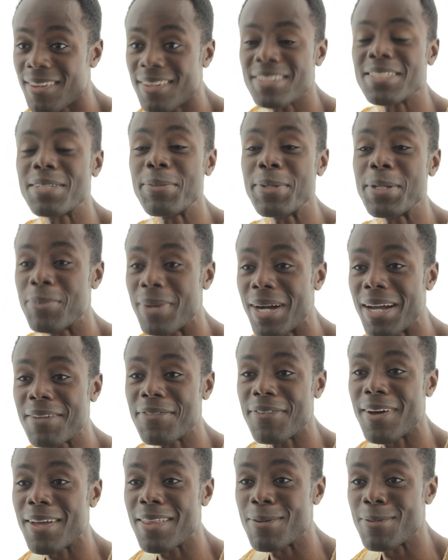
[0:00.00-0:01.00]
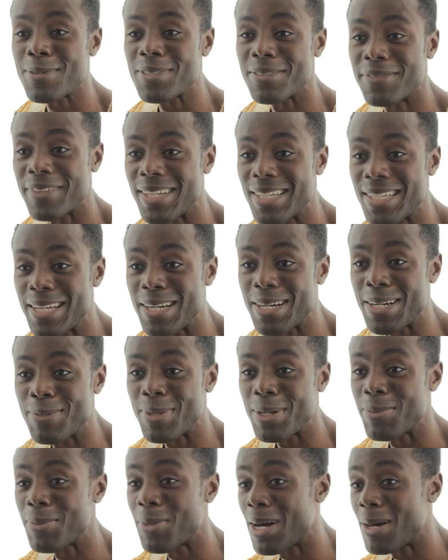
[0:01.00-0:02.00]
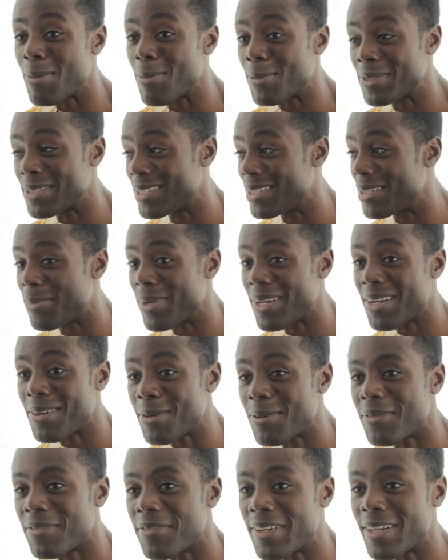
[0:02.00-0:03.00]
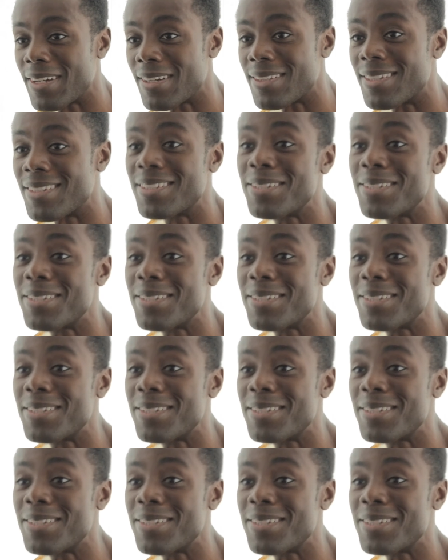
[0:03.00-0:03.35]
Because, I mean, my father was a veterinarian, my mom was in the medical field,